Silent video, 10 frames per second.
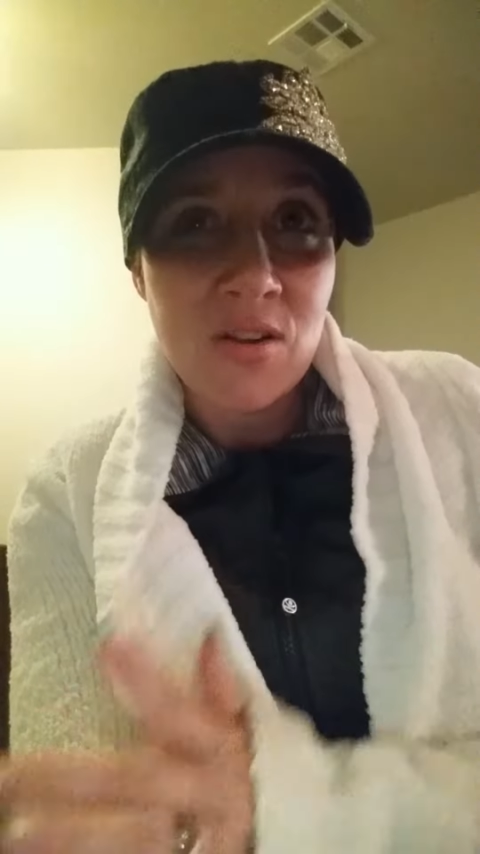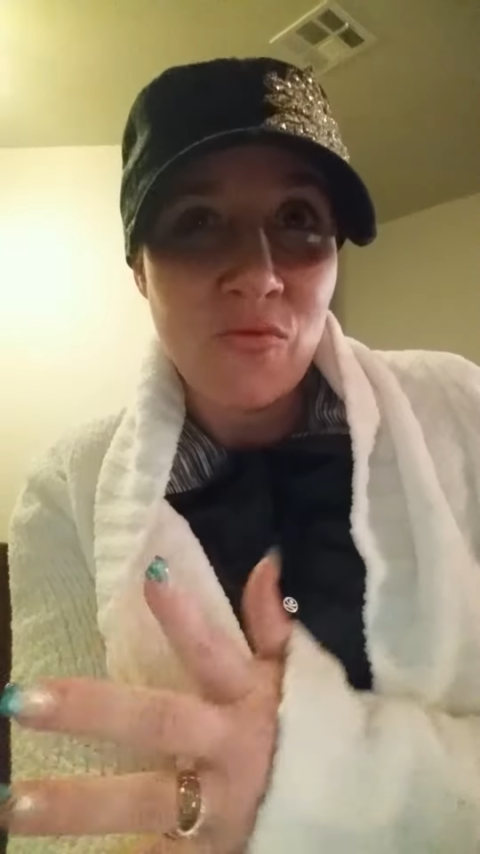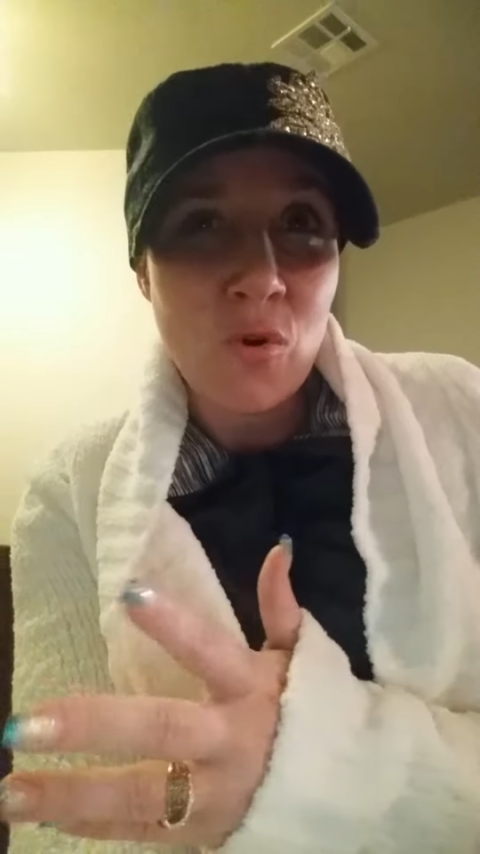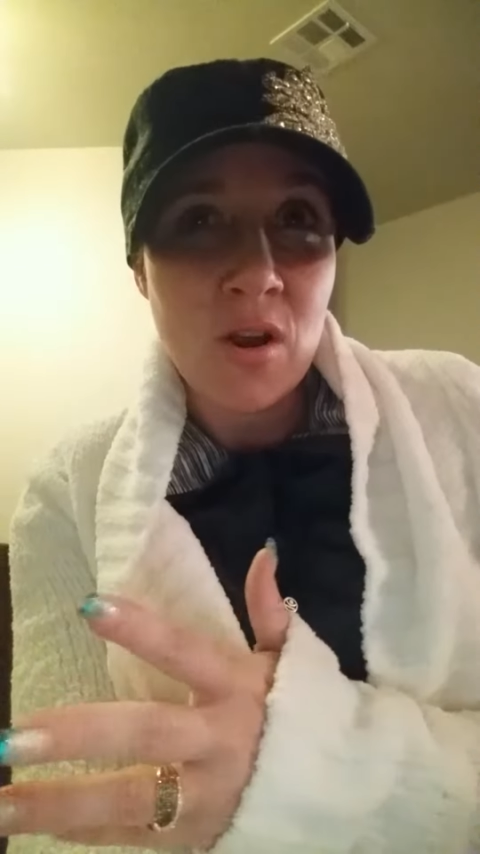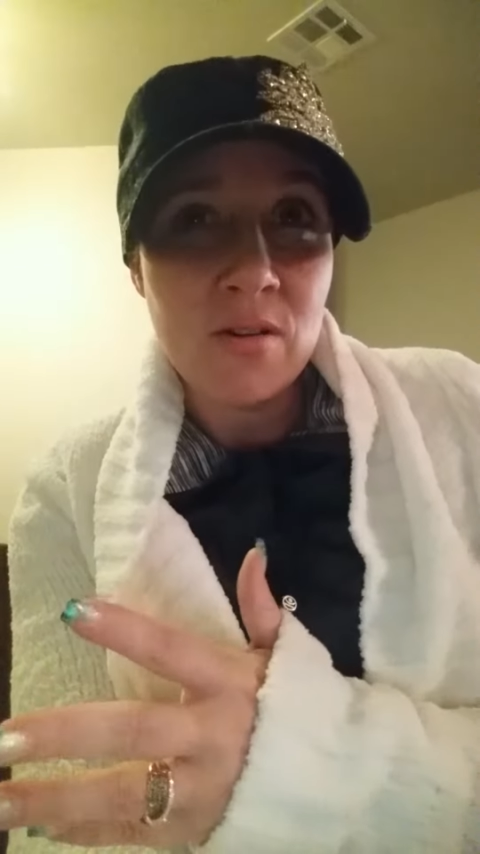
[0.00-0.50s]
out of
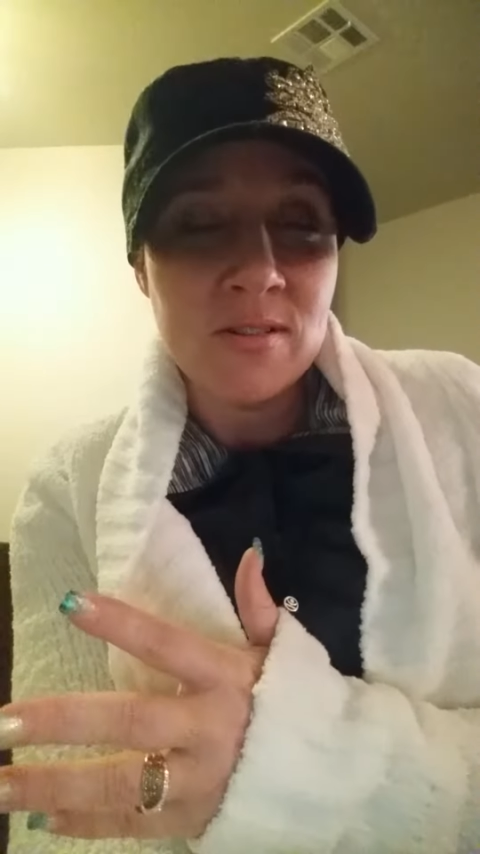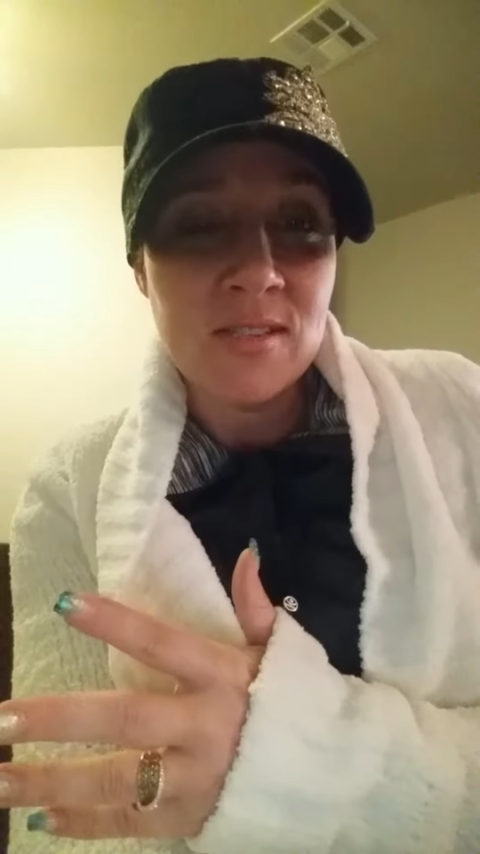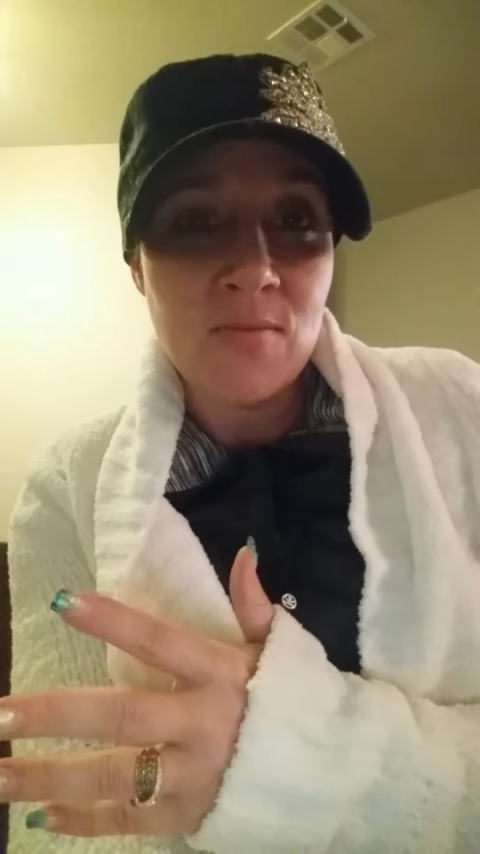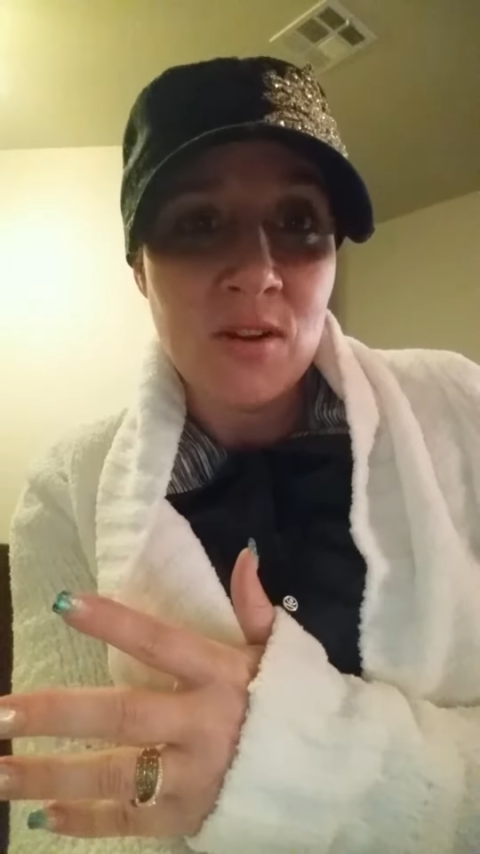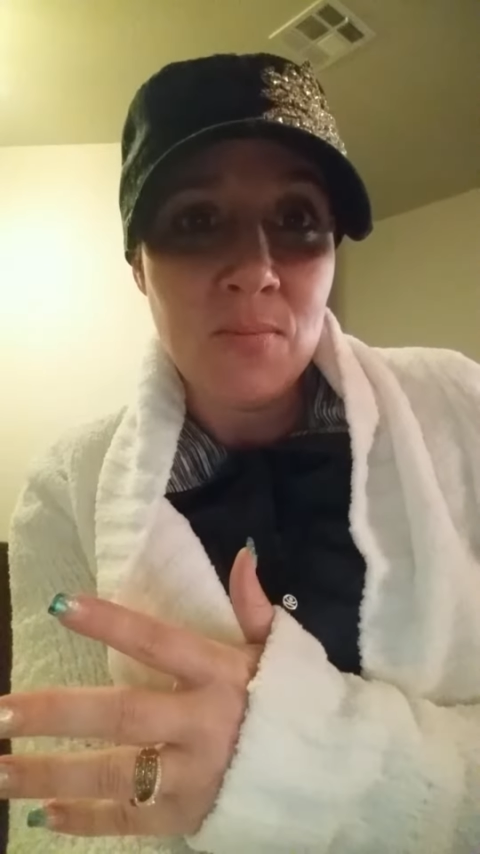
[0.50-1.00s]

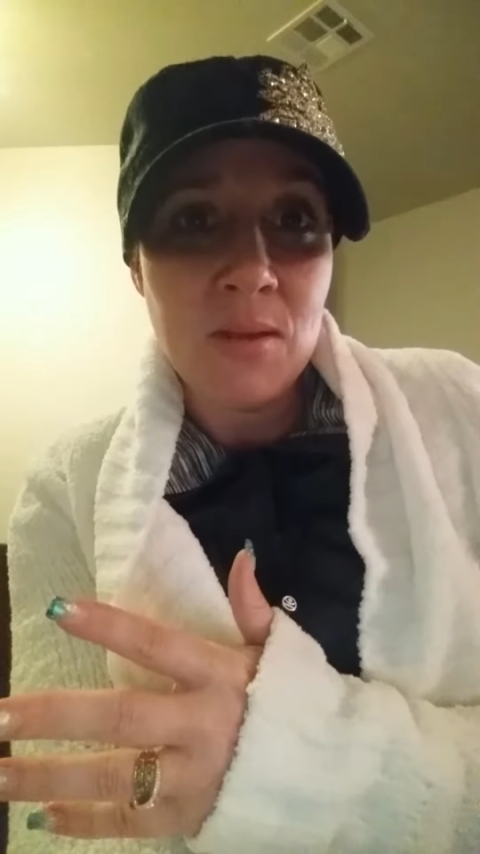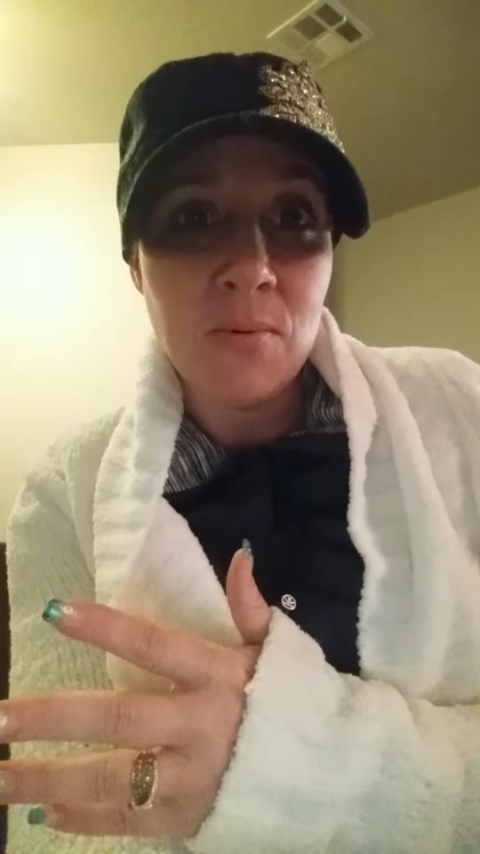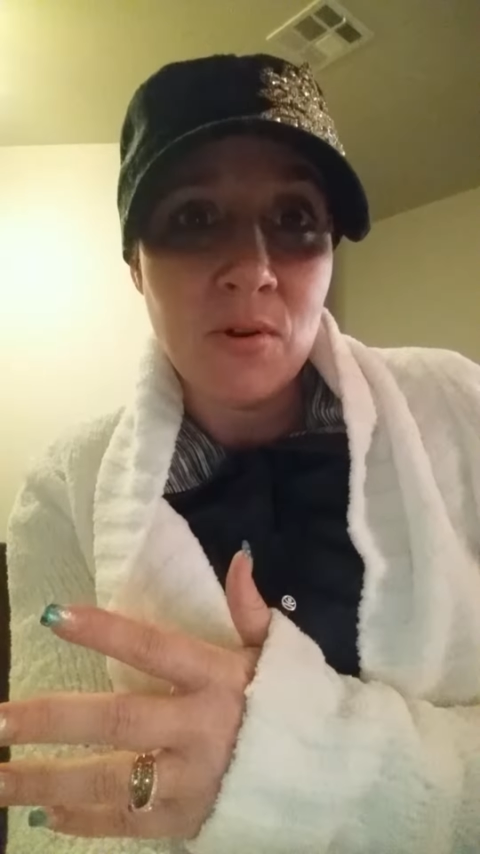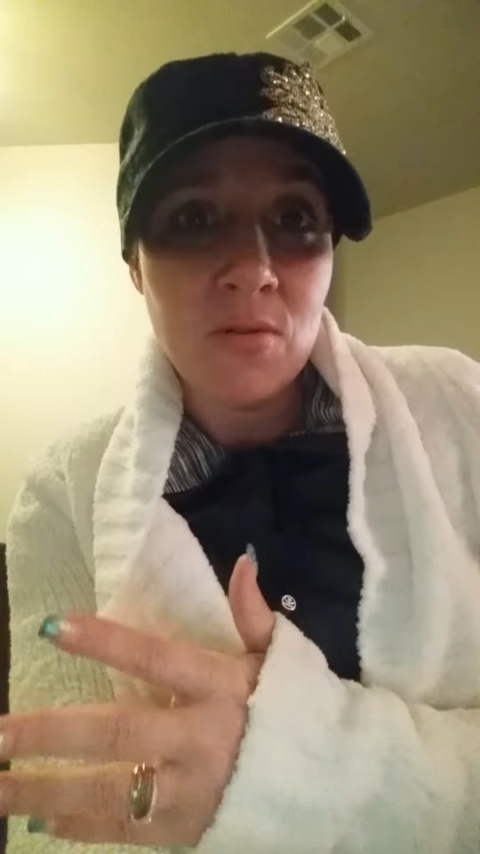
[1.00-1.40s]
470 people,